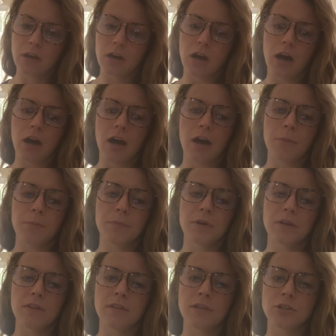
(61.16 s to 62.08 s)

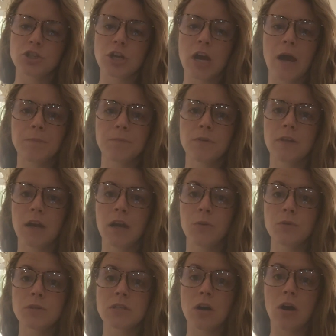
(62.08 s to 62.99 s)
The chapter that I
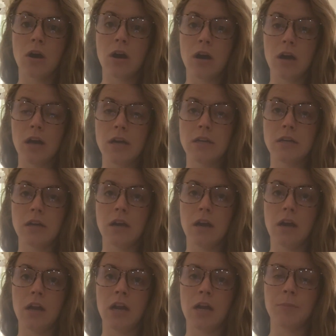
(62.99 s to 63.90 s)
was on,
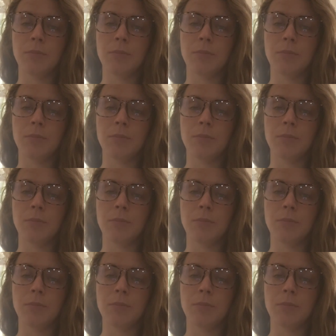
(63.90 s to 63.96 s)
and I